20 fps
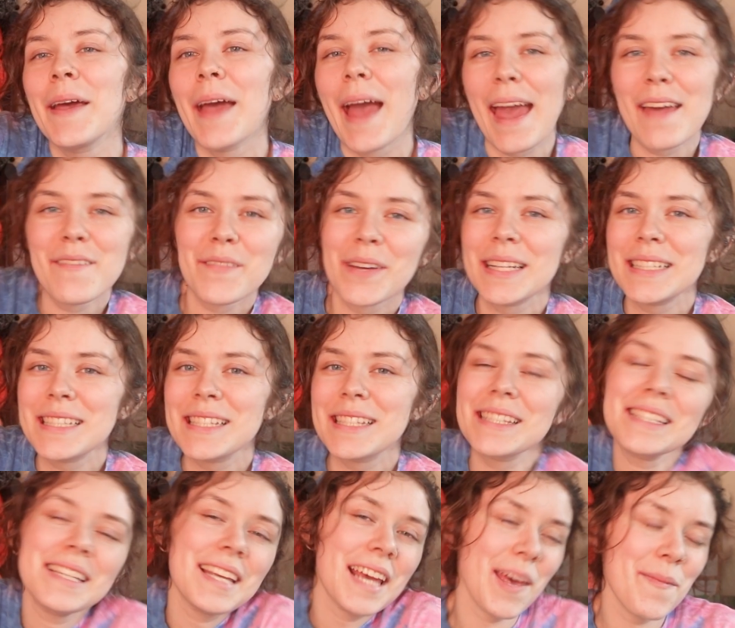Hey
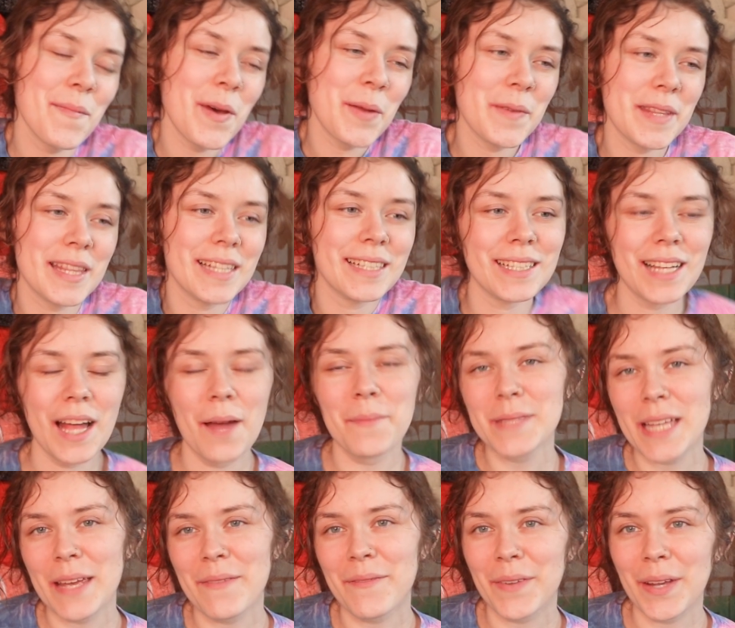friends, came on with a little
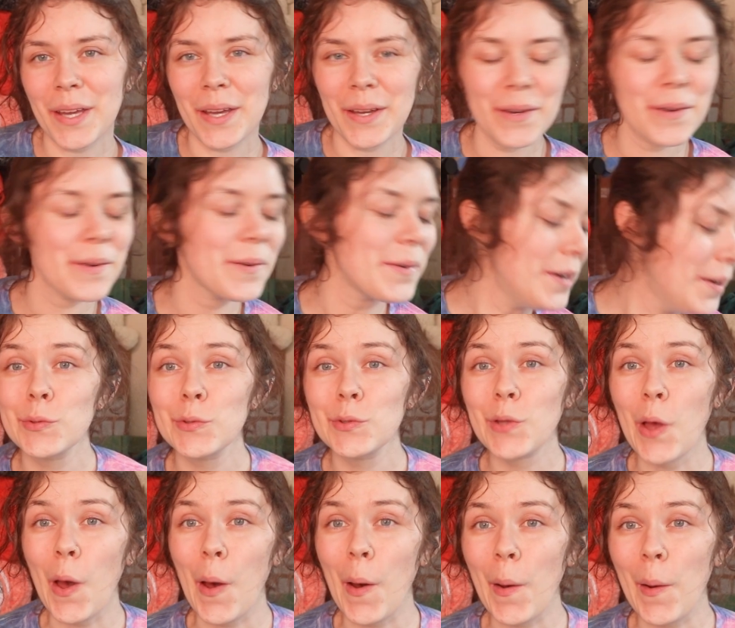update for you.
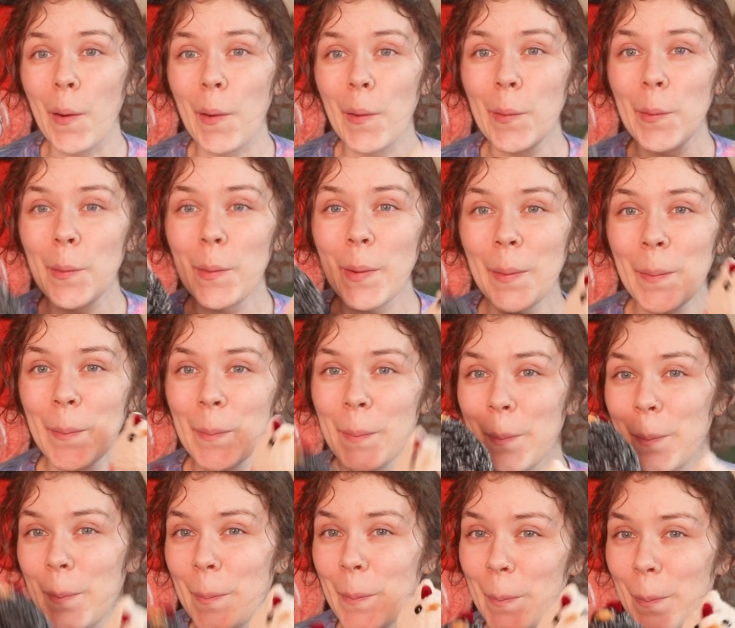So
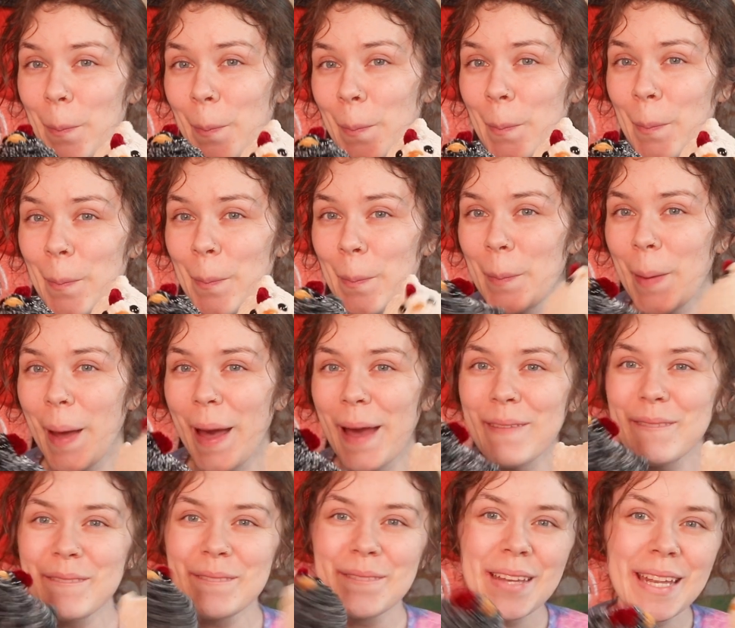
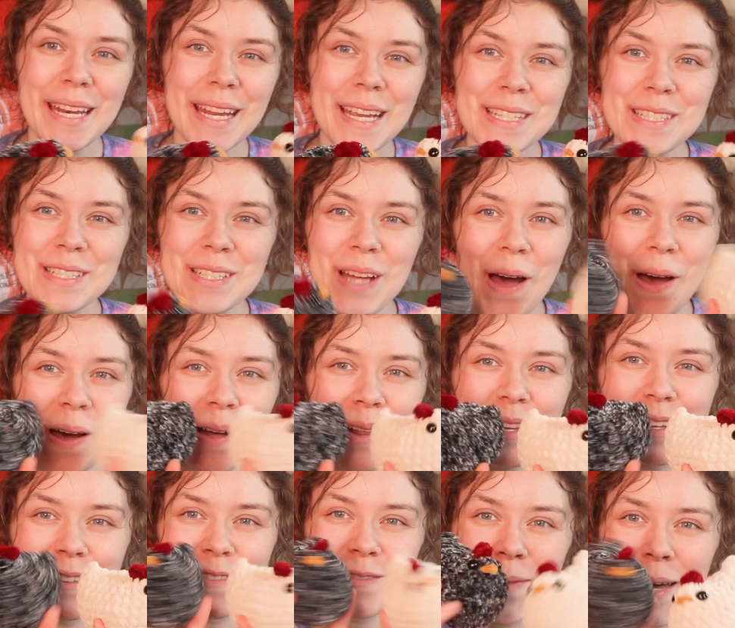I finished
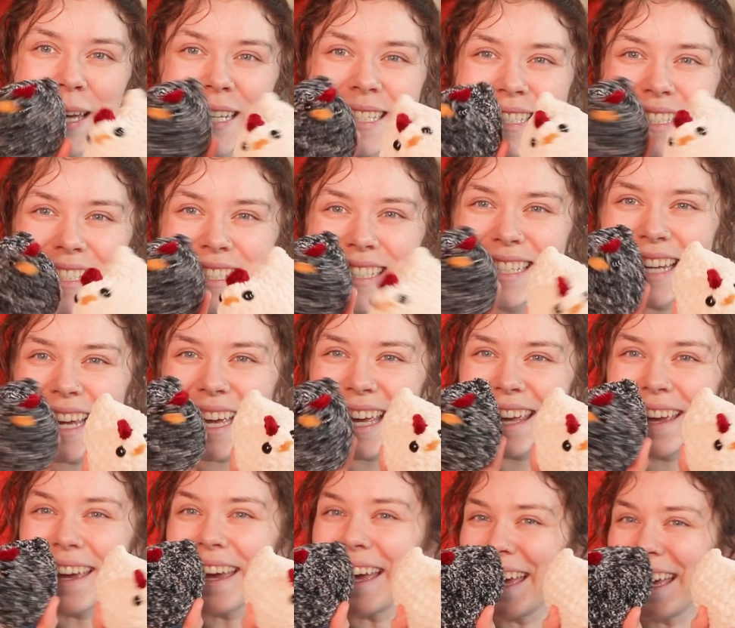all of my
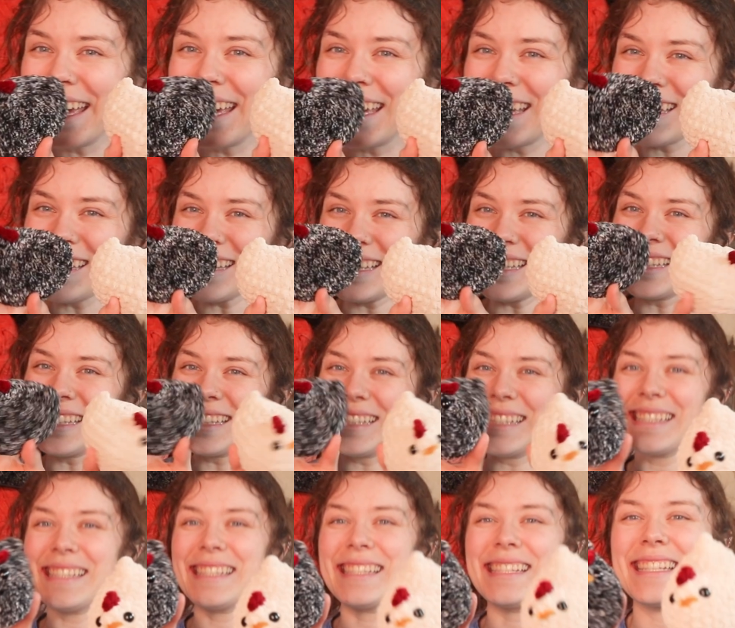
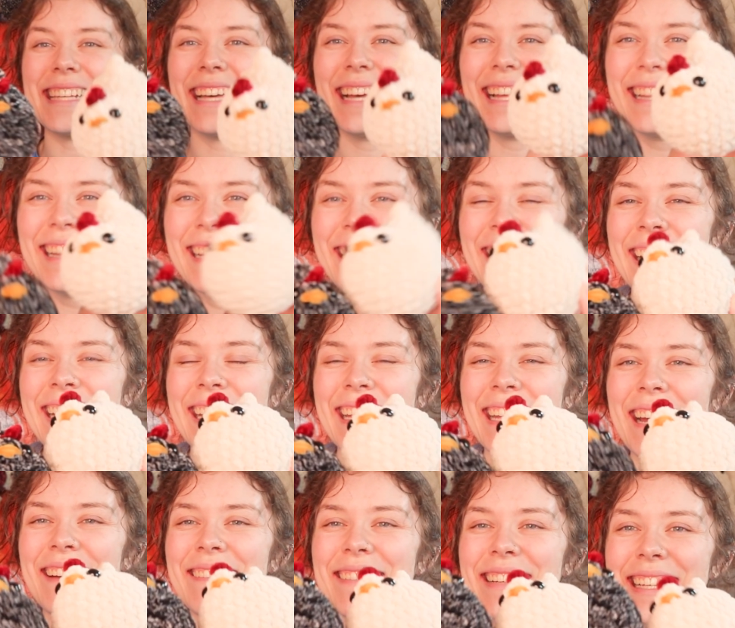chickens. Look at
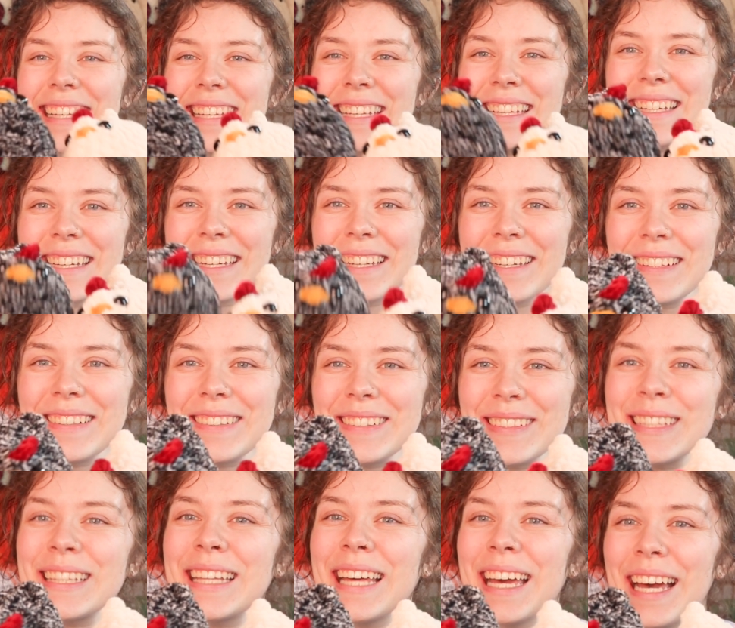how
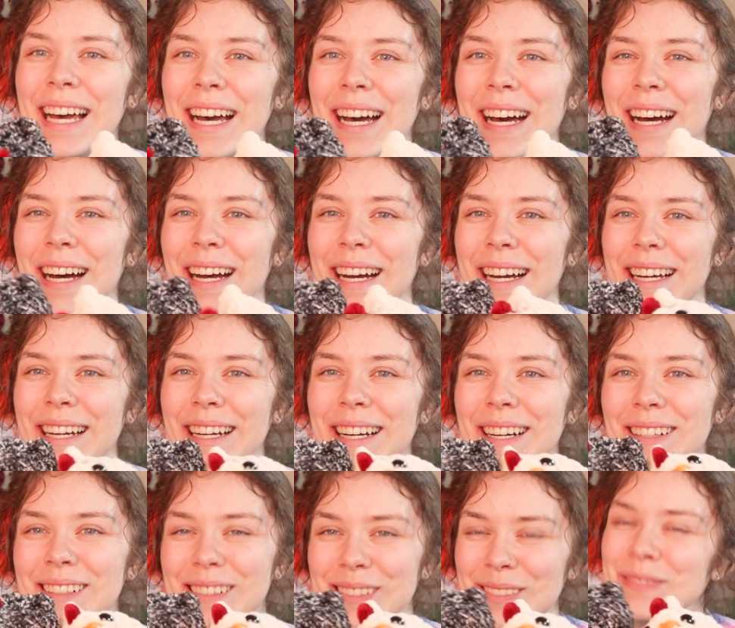cute they are.
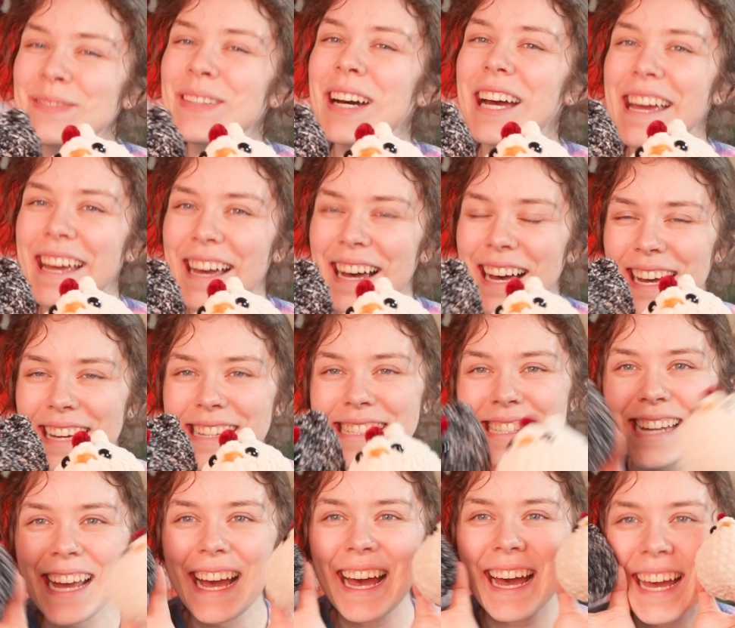Oh my
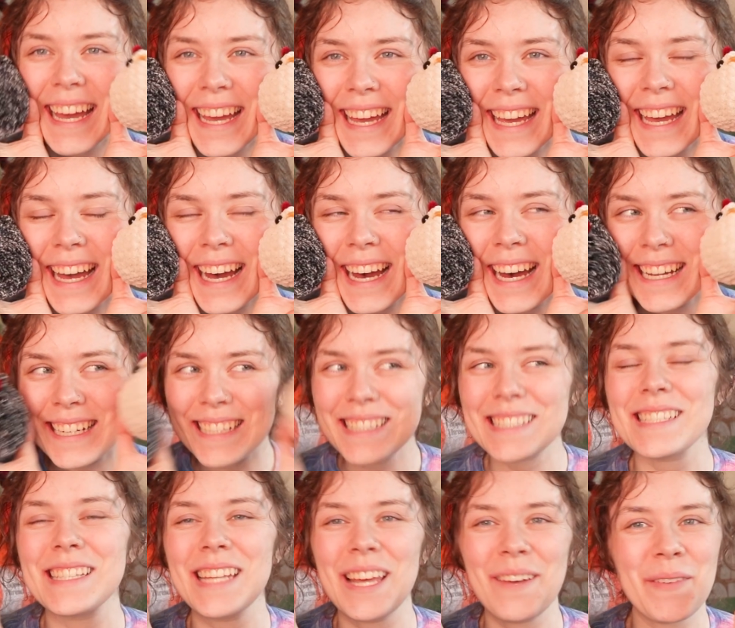gosh. I
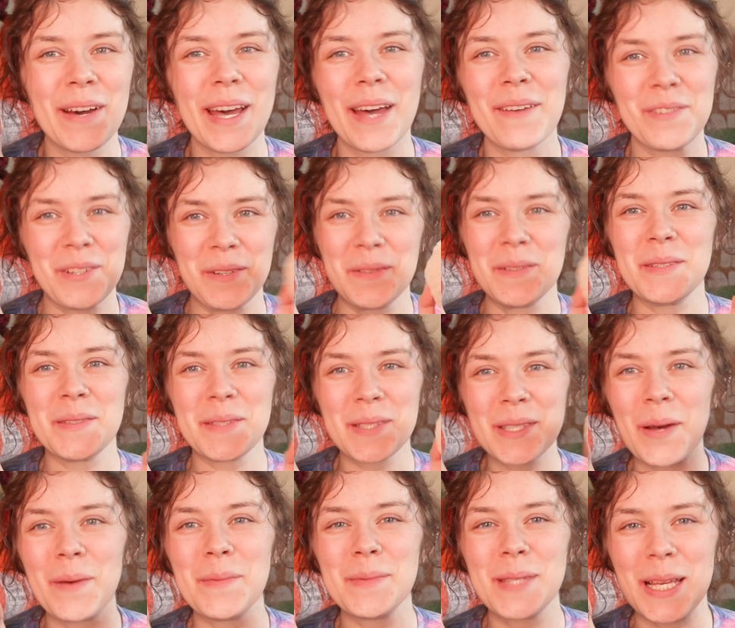understand why everyone's
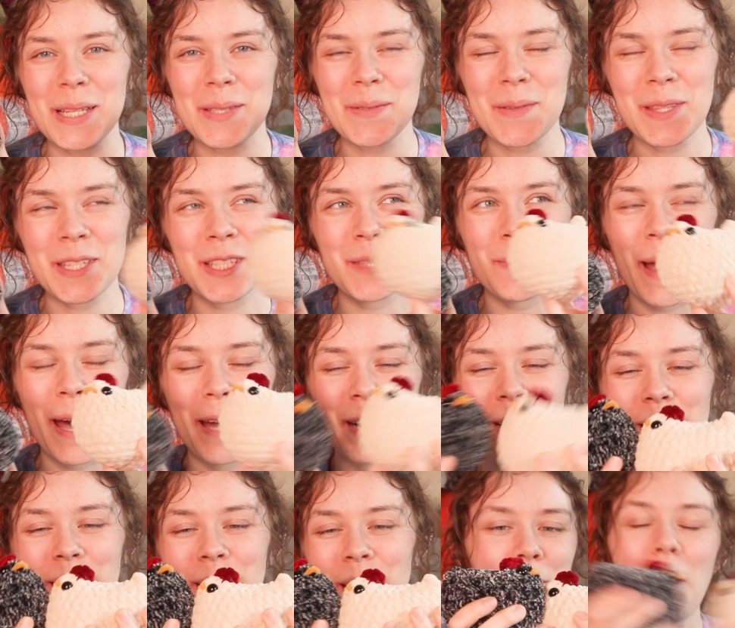so obsessed with this
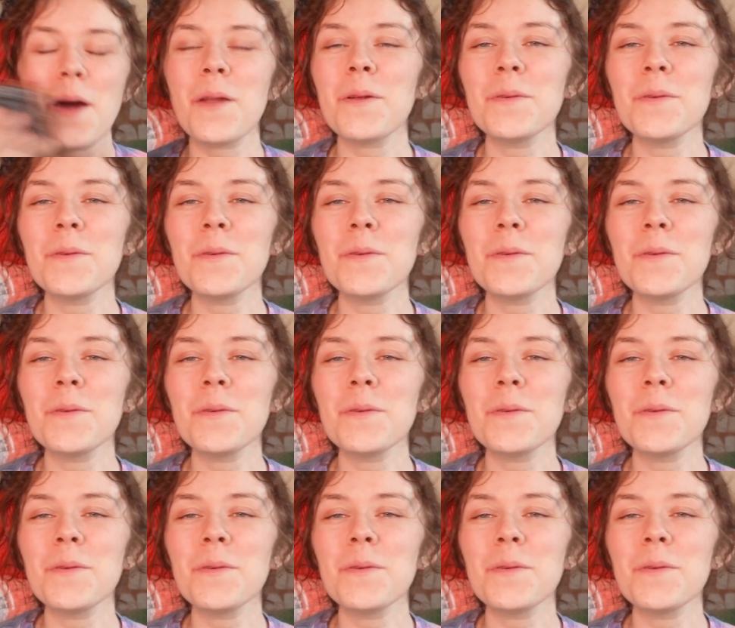pattern. Not